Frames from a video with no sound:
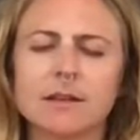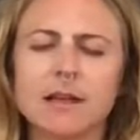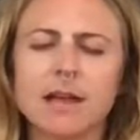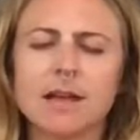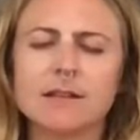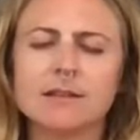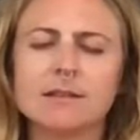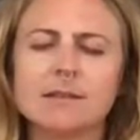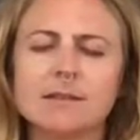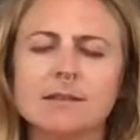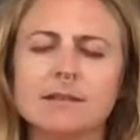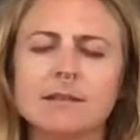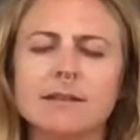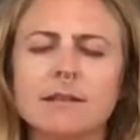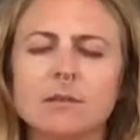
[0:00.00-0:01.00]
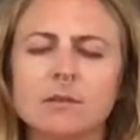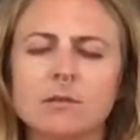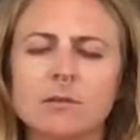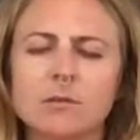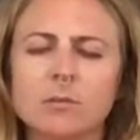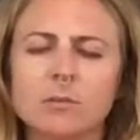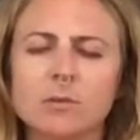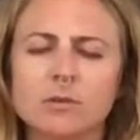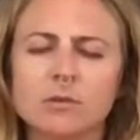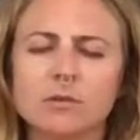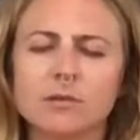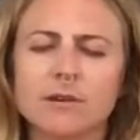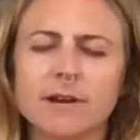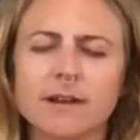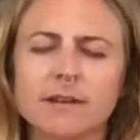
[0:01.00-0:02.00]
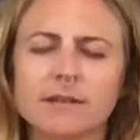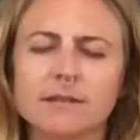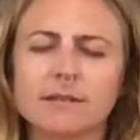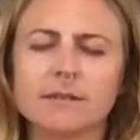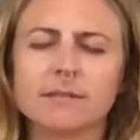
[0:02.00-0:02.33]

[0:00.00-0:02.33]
and still the water is.